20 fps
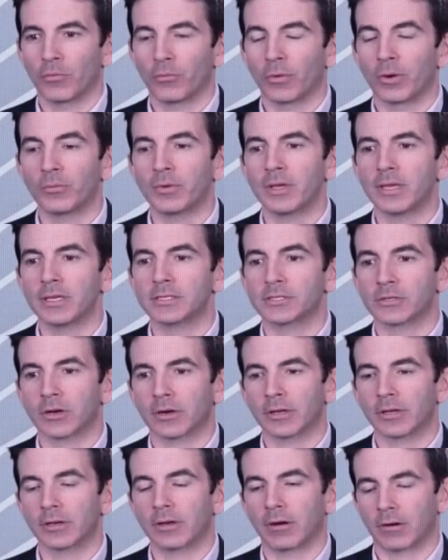When we
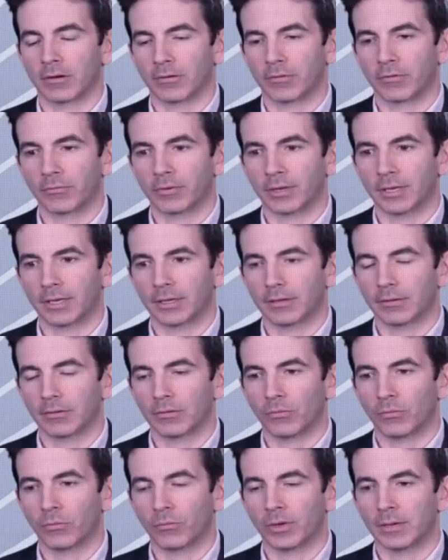started
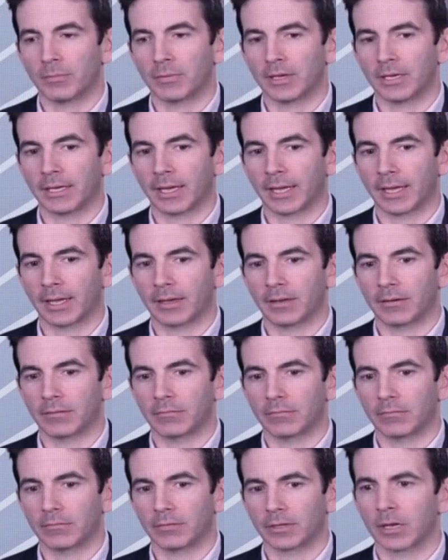R3, we began
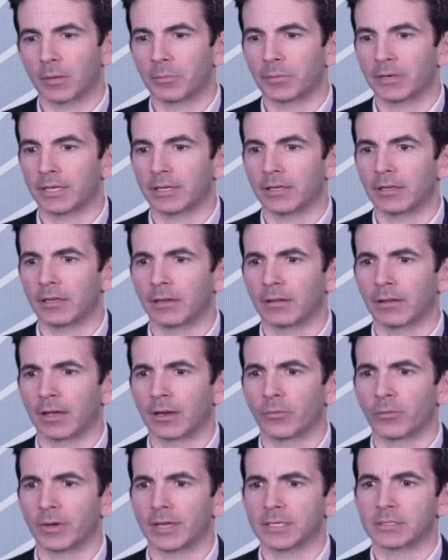the company in a lot
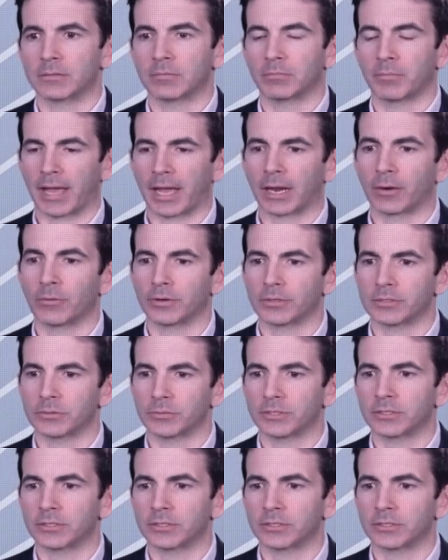of ways backwards.